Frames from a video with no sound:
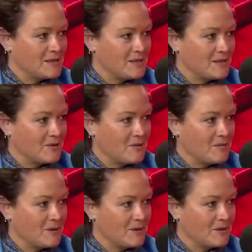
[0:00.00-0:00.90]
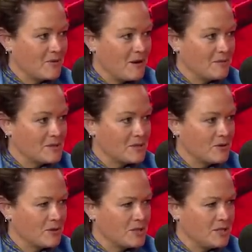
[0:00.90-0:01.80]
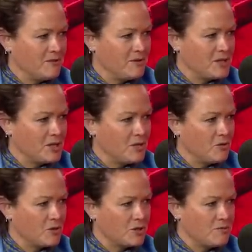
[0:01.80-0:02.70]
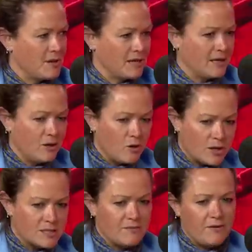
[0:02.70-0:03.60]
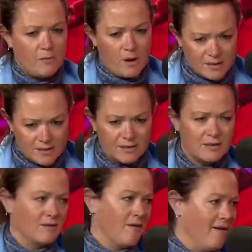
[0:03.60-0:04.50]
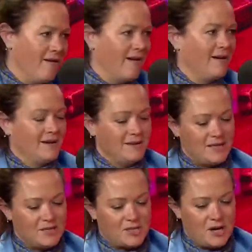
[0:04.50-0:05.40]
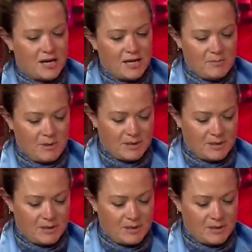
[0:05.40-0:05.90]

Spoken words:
The crime and security division in order to make it look as if he wasn't, then you start getting a bit...